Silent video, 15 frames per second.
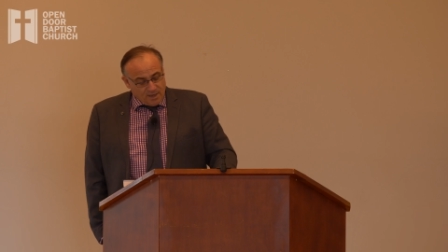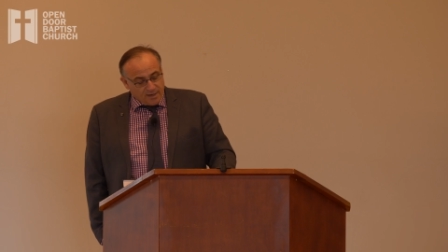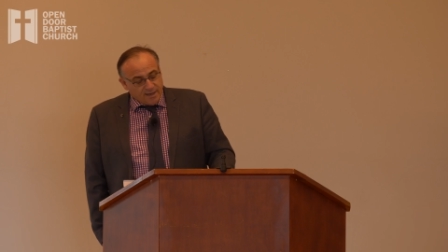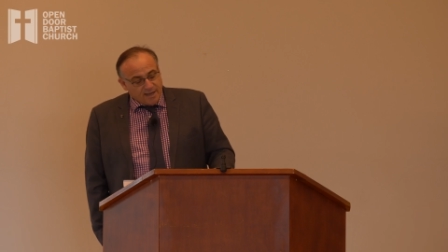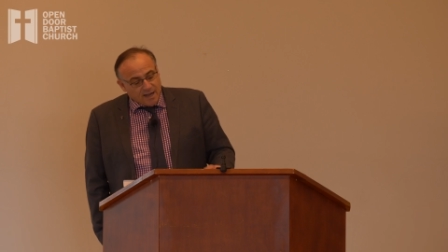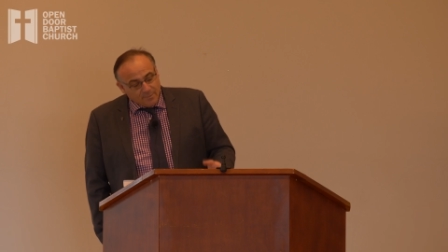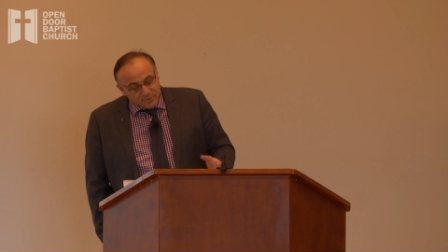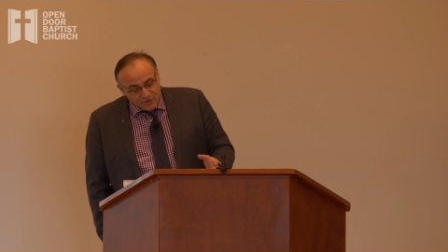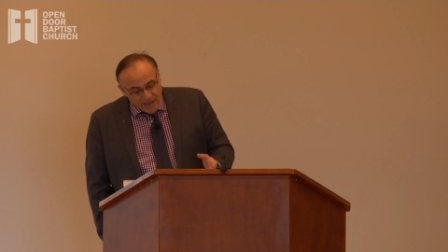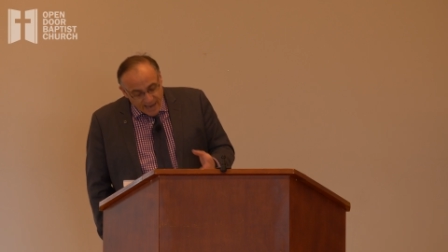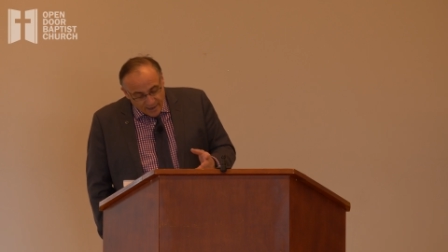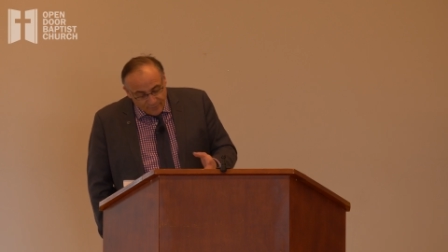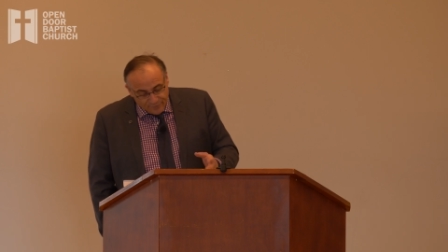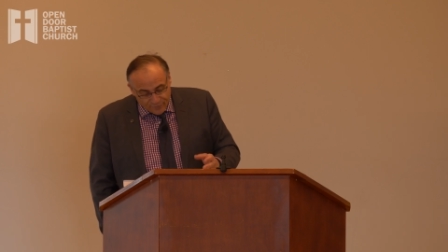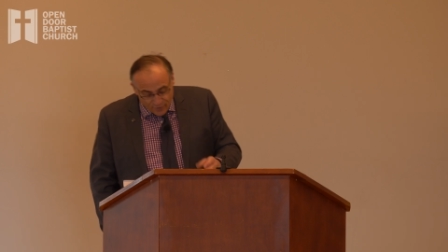It comes
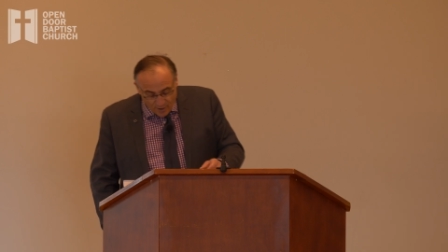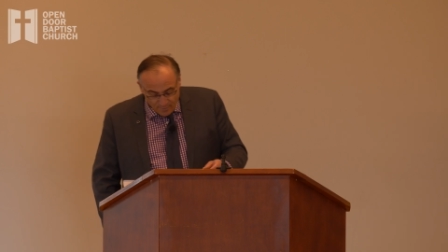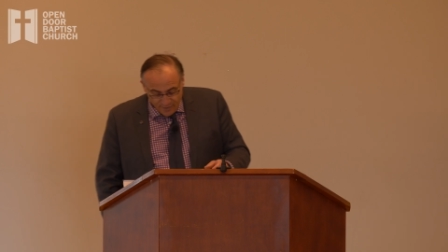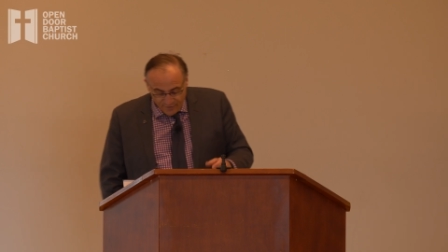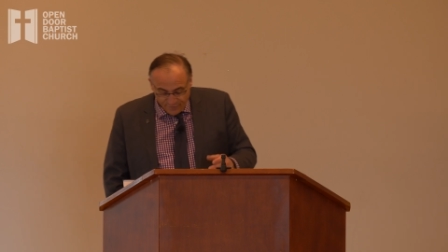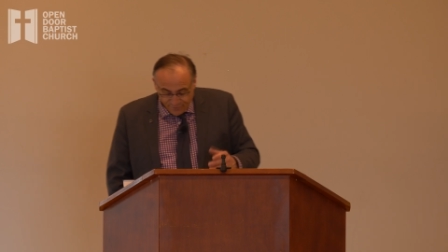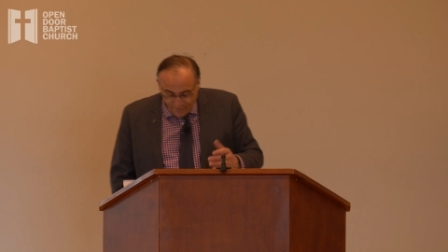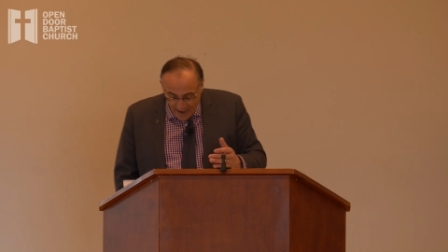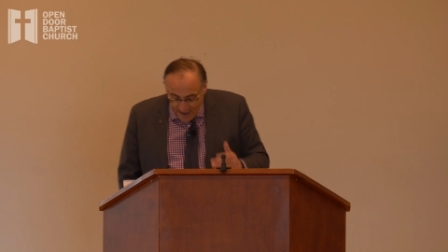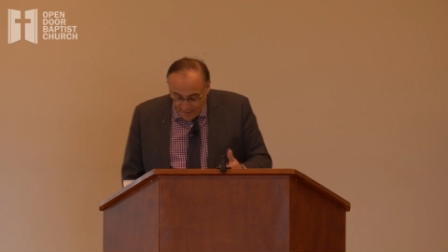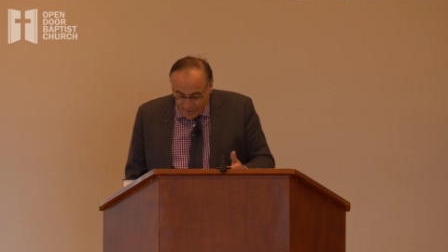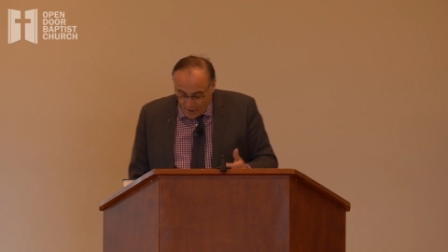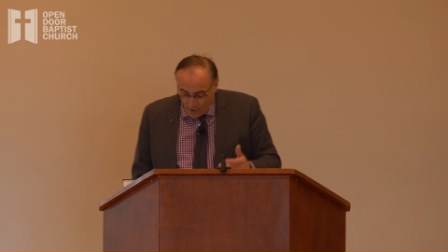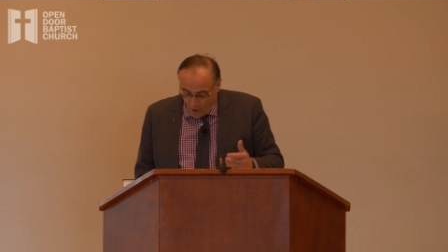down from the Father